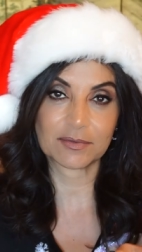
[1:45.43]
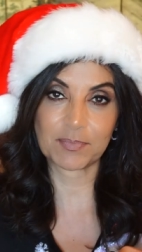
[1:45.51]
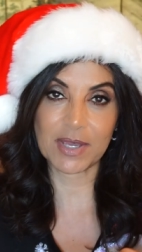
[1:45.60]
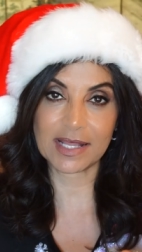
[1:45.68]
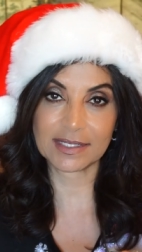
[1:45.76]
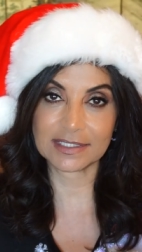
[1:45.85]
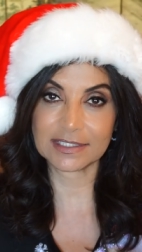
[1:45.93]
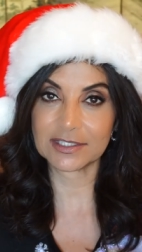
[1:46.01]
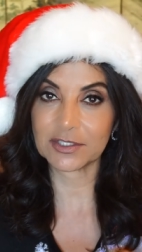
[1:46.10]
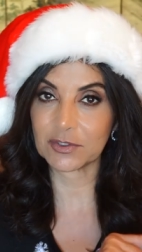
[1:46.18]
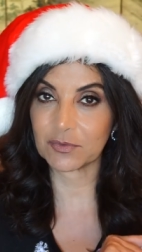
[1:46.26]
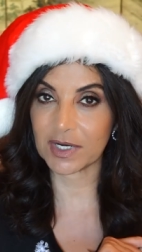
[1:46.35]
palette
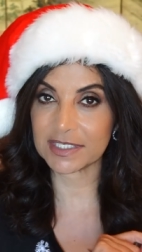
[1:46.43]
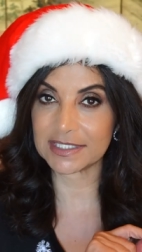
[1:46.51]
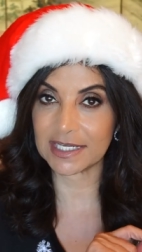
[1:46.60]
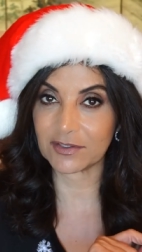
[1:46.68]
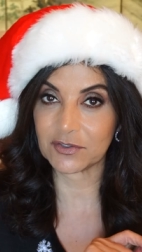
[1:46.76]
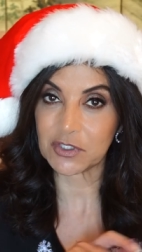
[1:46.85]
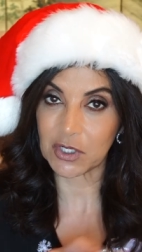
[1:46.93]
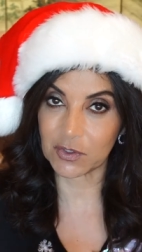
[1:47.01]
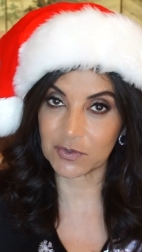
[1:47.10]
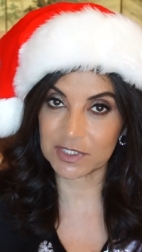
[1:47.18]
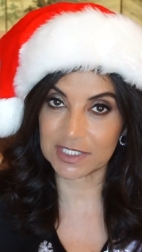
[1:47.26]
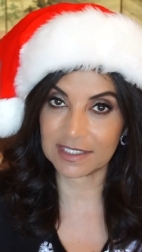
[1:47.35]
you write down
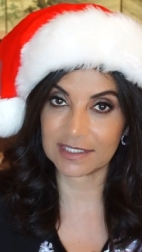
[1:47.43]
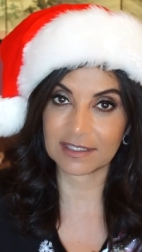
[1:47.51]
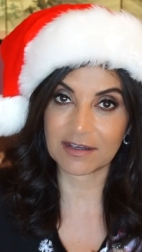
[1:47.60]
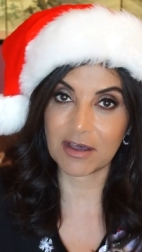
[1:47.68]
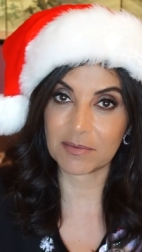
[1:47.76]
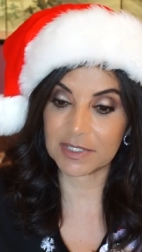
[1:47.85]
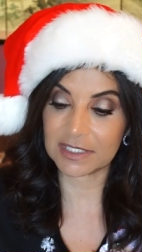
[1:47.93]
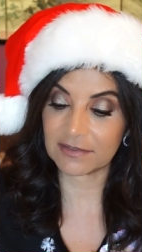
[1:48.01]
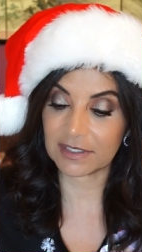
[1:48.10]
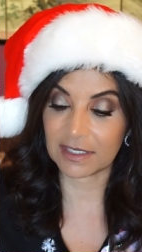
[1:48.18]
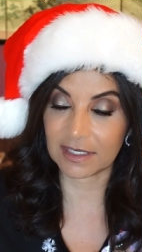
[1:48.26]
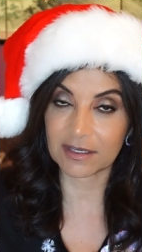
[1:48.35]
toasted in the comment
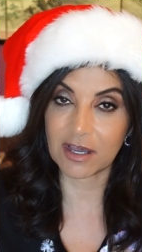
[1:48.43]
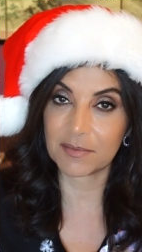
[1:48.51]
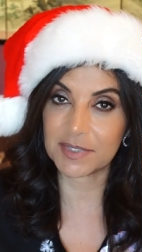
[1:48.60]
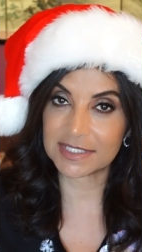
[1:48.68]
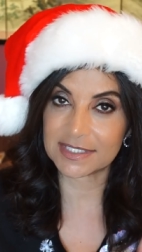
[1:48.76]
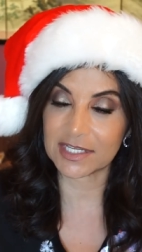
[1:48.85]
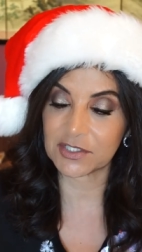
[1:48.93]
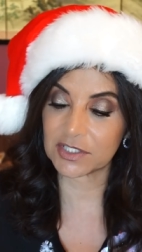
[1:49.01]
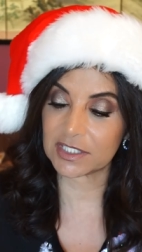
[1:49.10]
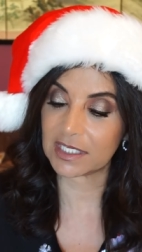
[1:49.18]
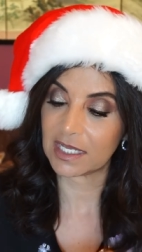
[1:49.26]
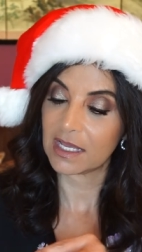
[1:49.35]
uh, comment
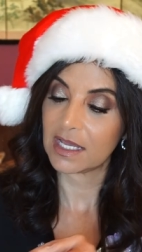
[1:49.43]
section